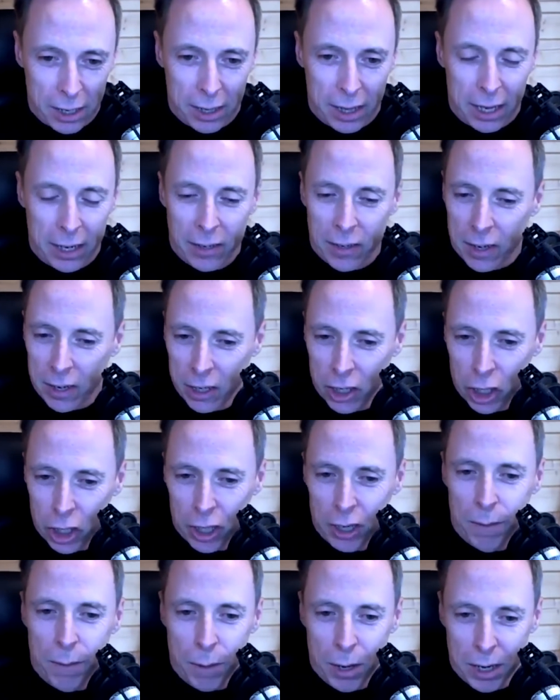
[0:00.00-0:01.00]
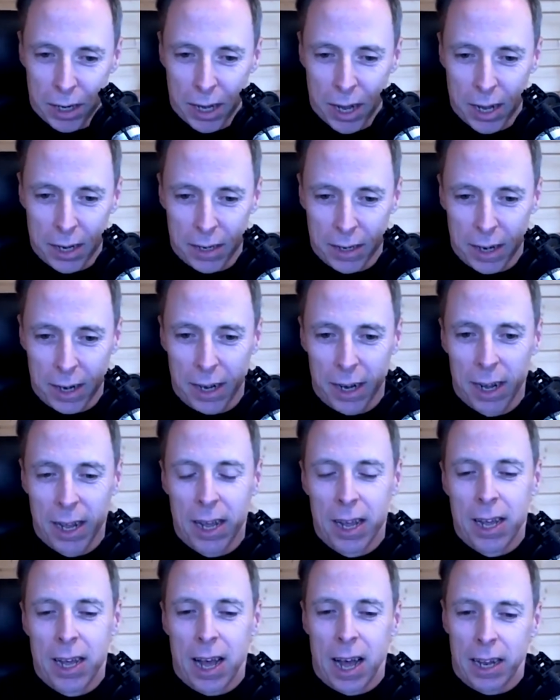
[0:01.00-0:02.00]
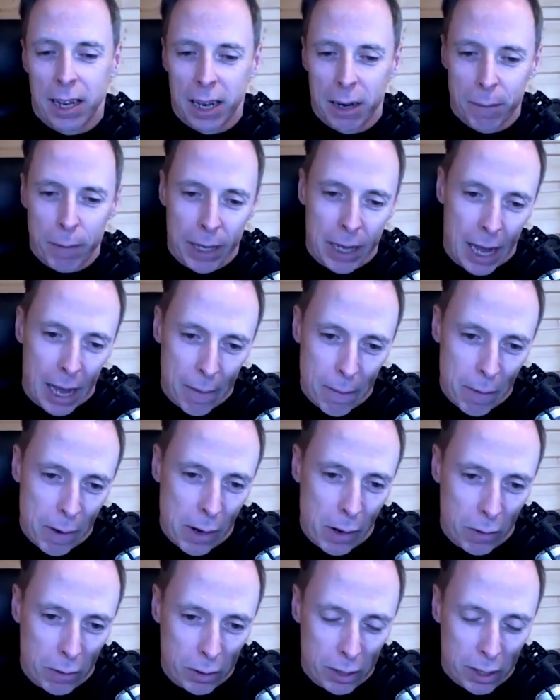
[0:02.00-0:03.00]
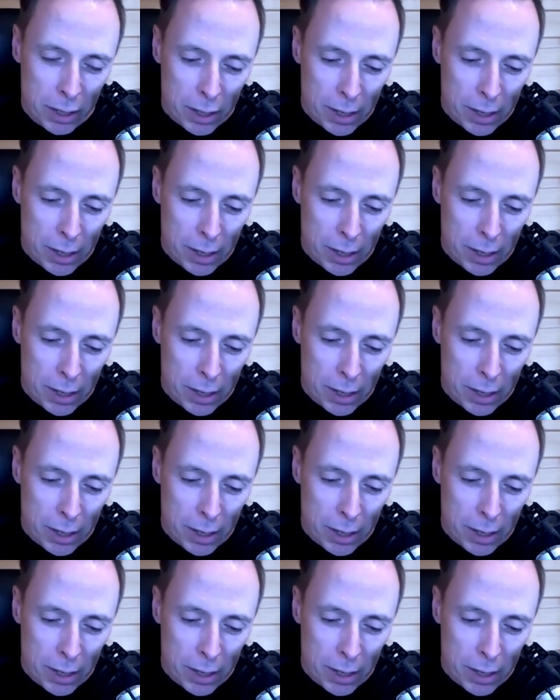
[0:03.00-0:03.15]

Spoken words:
They started sharing my content, and then became known.